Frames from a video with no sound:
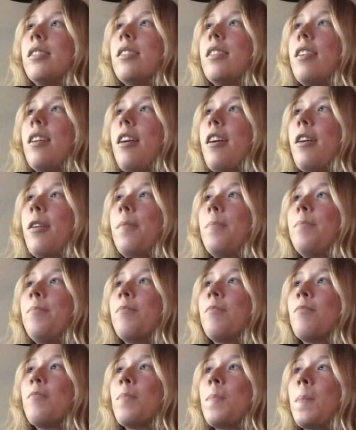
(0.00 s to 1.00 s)

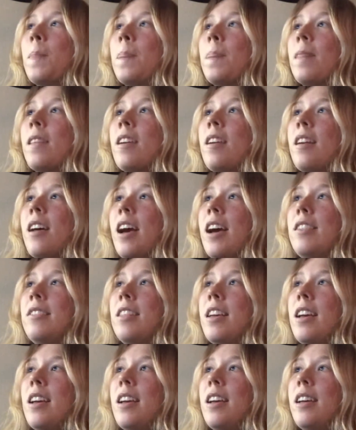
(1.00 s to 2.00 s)
And
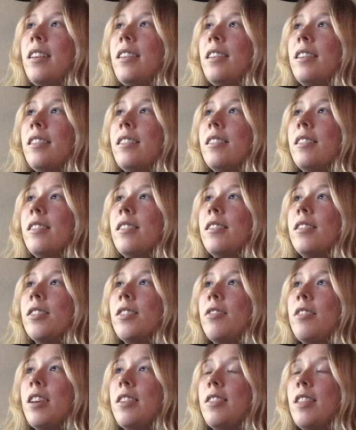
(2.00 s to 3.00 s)
then, so
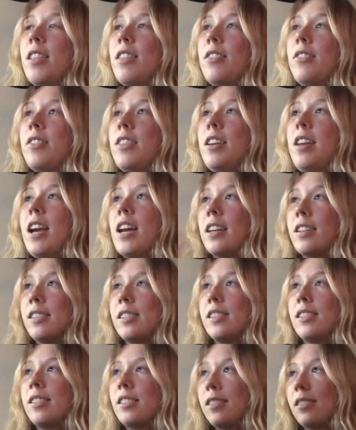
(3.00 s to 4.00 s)
then the
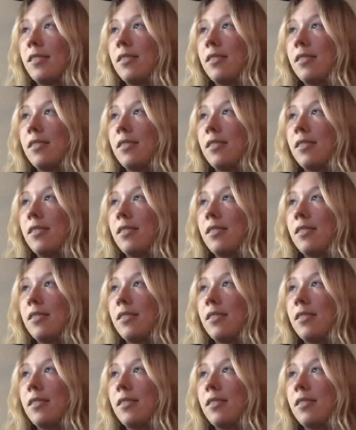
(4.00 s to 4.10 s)
next